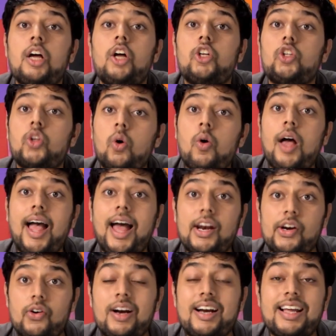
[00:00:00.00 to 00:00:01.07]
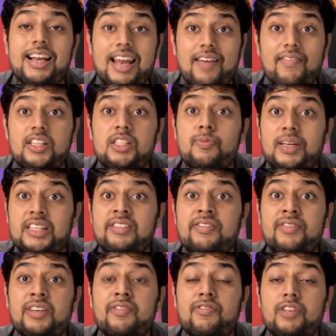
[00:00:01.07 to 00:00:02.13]
No Android 11
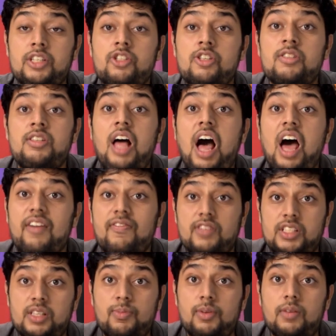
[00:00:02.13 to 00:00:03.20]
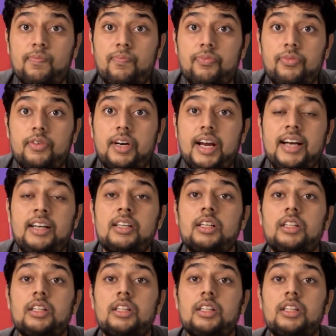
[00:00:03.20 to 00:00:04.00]
specific features are visible, right?